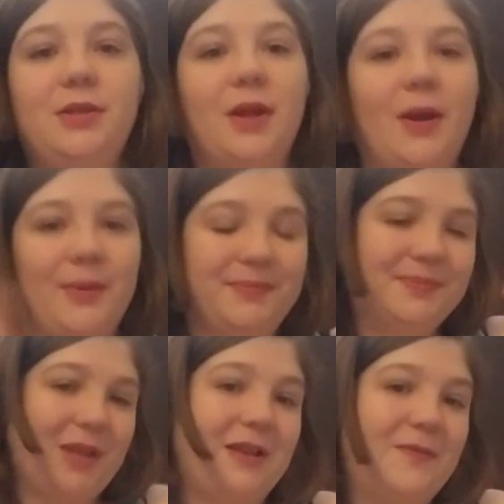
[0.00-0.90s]
So
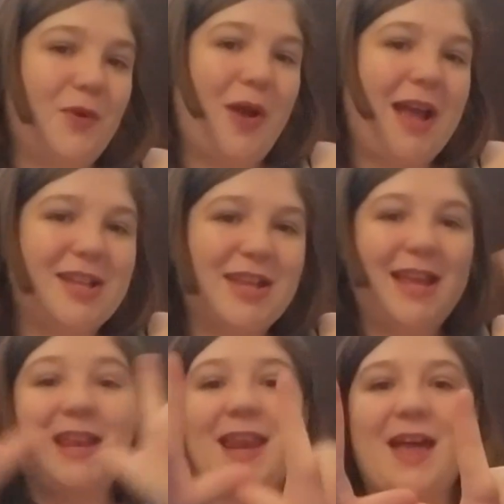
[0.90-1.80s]
thanks for
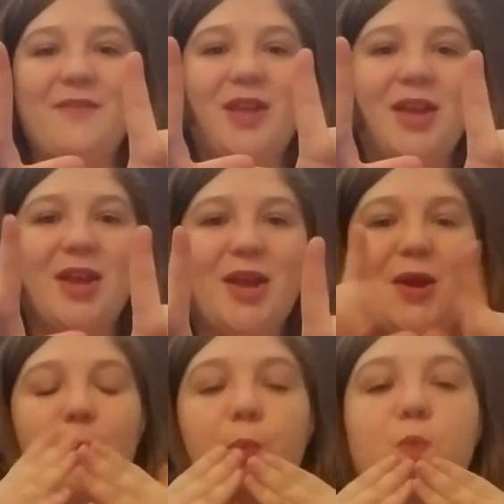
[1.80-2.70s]
watching. Love you.